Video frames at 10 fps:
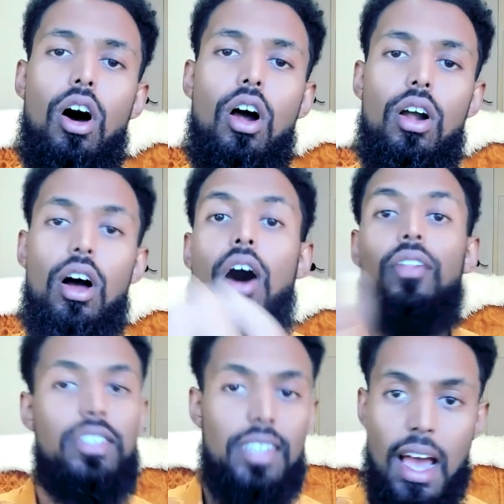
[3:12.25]
are on
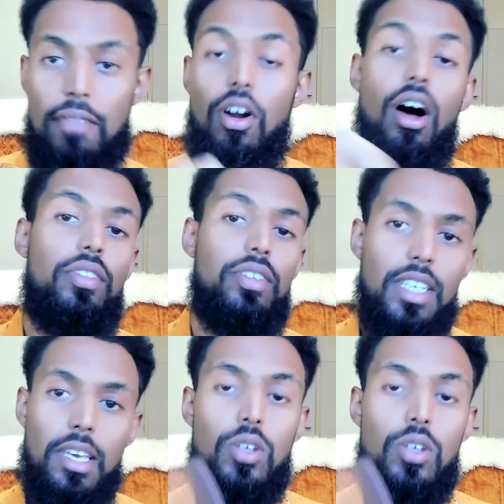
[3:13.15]
the staff or on the team.